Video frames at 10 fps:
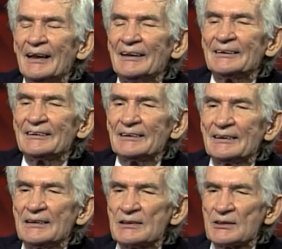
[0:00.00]
and
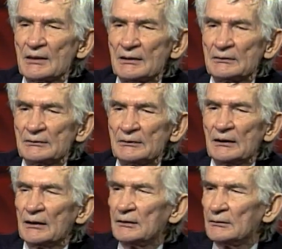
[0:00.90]
he said,
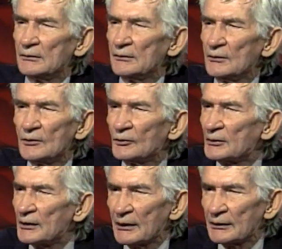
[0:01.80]
you
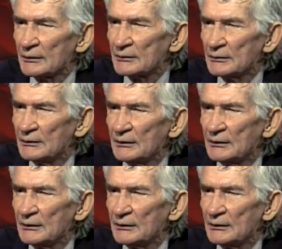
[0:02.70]
don't get it.